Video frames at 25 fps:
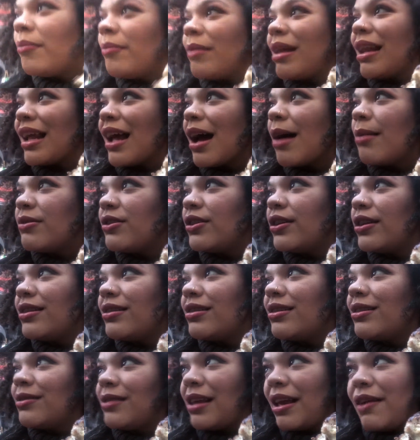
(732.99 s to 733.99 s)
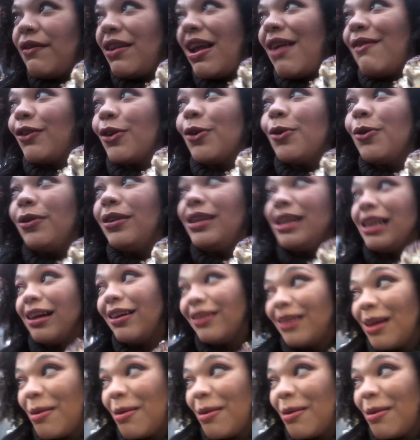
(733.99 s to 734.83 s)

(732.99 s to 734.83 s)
Many options. They even have a cool deal